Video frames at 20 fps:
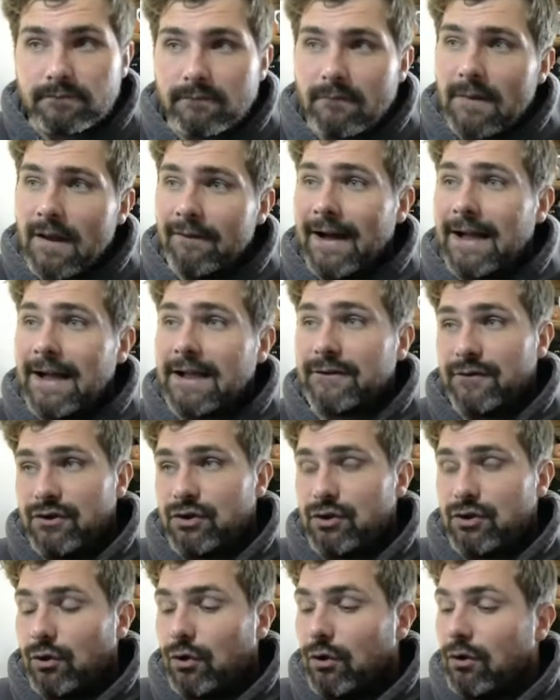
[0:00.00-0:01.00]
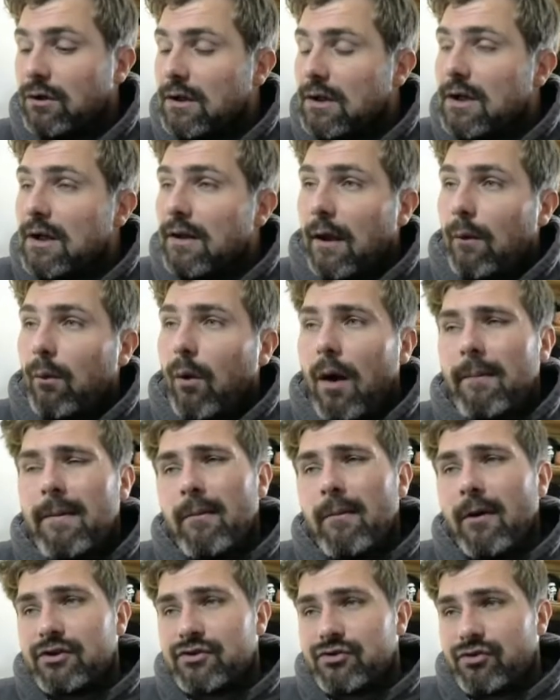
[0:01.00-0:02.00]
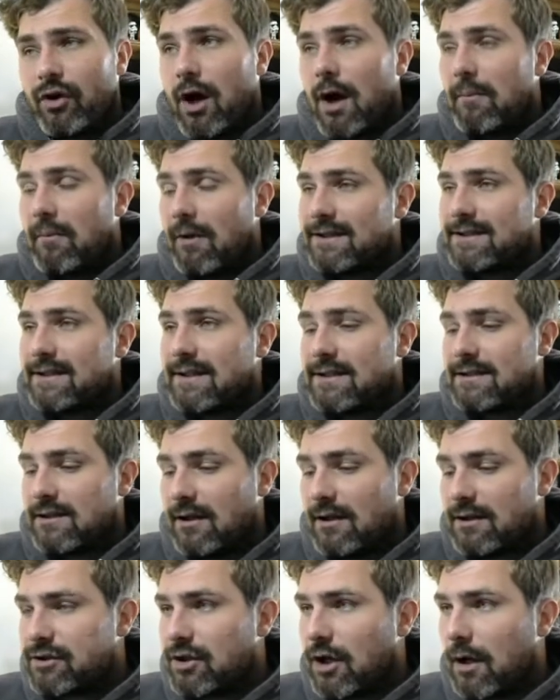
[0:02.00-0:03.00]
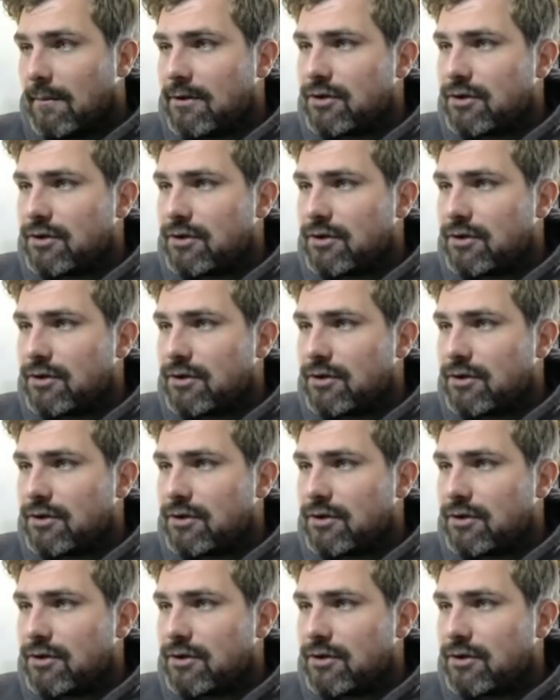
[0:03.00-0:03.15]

That's for sure. Now what I mean by tribe, and I said this last time,